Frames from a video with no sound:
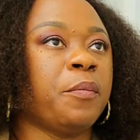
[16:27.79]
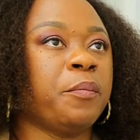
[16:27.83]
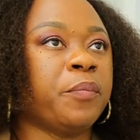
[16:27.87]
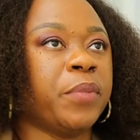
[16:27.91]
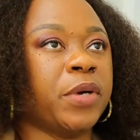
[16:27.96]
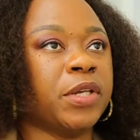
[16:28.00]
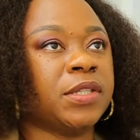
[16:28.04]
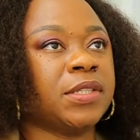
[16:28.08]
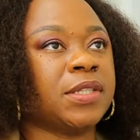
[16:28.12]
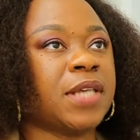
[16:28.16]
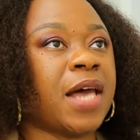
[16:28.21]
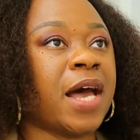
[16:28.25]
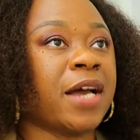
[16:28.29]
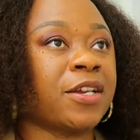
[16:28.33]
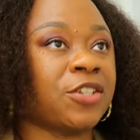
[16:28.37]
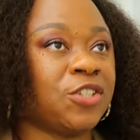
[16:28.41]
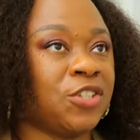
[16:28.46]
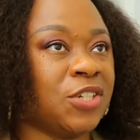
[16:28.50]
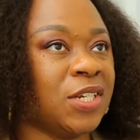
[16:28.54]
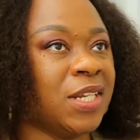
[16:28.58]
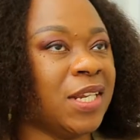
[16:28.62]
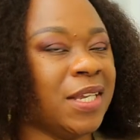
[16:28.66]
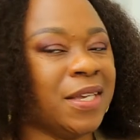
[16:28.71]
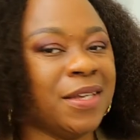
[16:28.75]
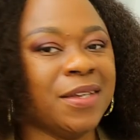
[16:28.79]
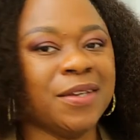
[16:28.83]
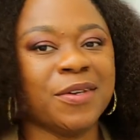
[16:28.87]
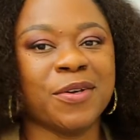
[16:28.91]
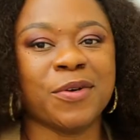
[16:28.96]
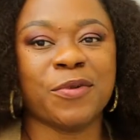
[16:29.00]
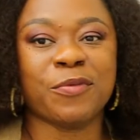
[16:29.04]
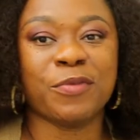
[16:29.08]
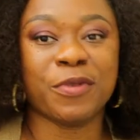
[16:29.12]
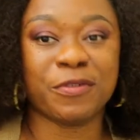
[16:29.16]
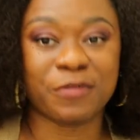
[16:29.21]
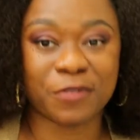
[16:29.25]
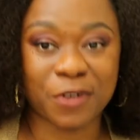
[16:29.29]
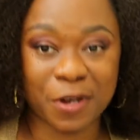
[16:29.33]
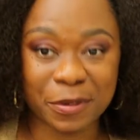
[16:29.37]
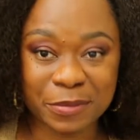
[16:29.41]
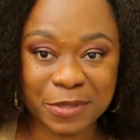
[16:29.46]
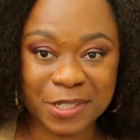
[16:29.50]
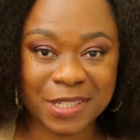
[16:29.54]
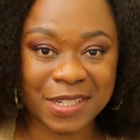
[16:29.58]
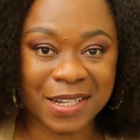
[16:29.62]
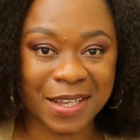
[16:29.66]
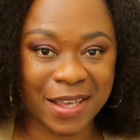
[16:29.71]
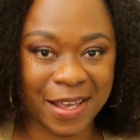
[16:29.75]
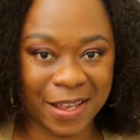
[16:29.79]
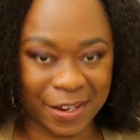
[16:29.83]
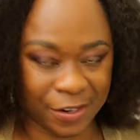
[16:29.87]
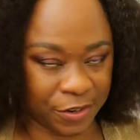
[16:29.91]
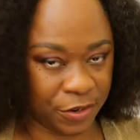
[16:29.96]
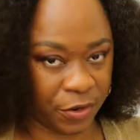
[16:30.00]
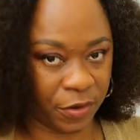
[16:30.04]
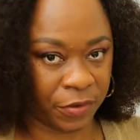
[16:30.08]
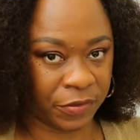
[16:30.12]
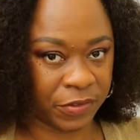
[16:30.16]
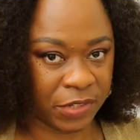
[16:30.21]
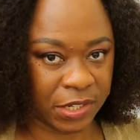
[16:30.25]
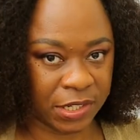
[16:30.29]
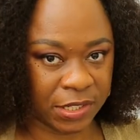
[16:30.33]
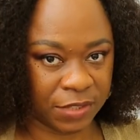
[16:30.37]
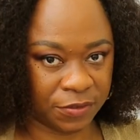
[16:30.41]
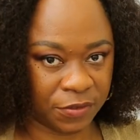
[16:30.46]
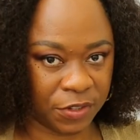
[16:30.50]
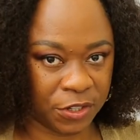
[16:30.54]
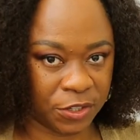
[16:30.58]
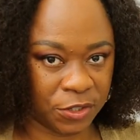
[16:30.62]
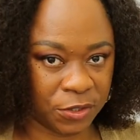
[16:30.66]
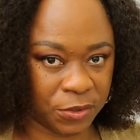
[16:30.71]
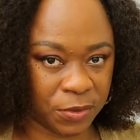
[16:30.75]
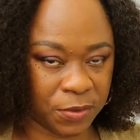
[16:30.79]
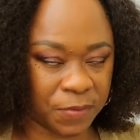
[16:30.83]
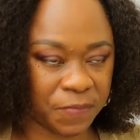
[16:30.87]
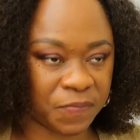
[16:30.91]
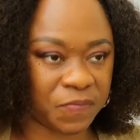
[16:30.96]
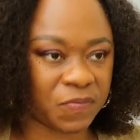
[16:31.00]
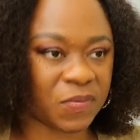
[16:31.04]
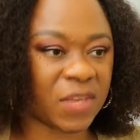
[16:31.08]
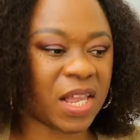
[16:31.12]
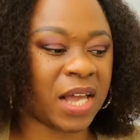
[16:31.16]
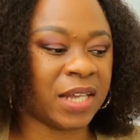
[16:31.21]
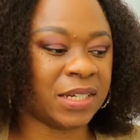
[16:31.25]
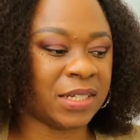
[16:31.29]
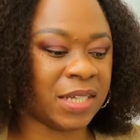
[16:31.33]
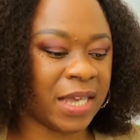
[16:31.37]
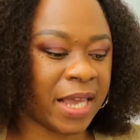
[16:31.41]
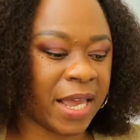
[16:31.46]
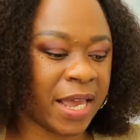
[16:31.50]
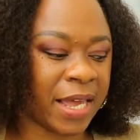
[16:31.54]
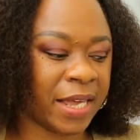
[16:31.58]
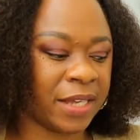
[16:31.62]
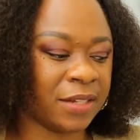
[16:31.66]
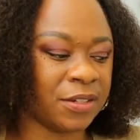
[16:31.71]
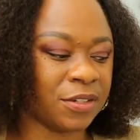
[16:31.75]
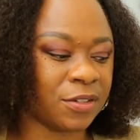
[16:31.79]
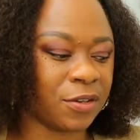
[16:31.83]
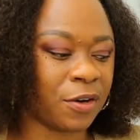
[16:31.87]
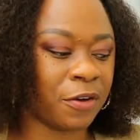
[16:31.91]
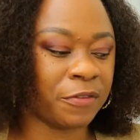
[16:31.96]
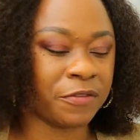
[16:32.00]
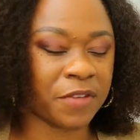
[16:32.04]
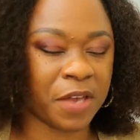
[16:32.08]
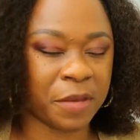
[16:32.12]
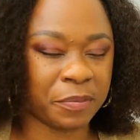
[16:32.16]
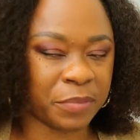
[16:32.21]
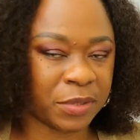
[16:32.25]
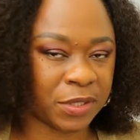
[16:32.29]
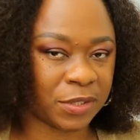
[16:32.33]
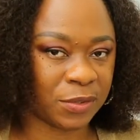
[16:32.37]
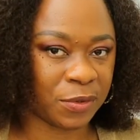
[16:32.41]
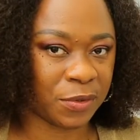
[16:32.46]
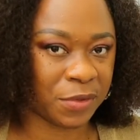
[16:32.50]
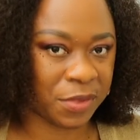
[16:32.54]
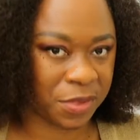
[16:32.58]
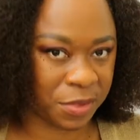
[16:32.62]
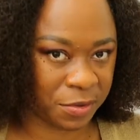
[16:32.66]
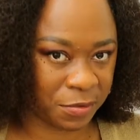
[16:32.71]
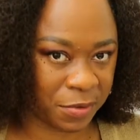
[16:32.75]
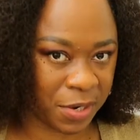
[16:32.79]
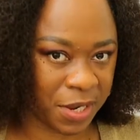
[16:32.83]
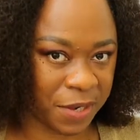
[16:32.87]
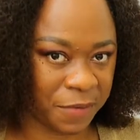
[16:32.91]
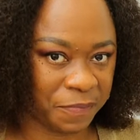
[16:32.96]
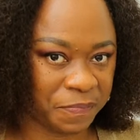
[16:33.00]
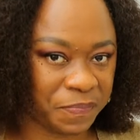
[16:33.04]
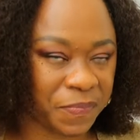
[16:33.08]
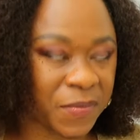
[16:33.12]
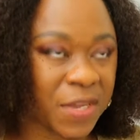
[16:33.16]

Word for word: But actually, we've come to the end of this video and the end of episode three.